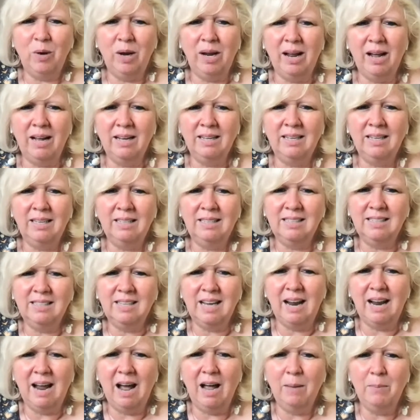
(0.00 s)
way I can
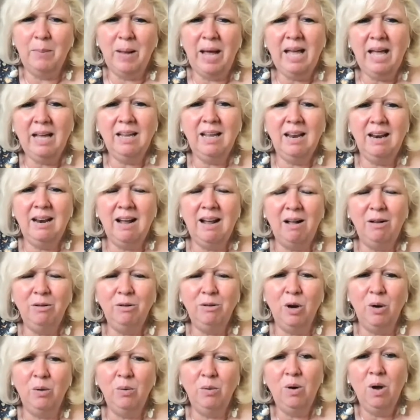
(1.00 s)
say hi back and I'll
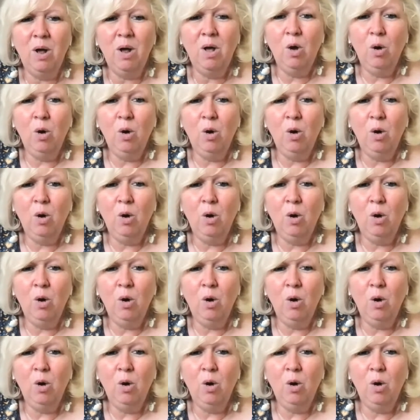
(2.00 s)
know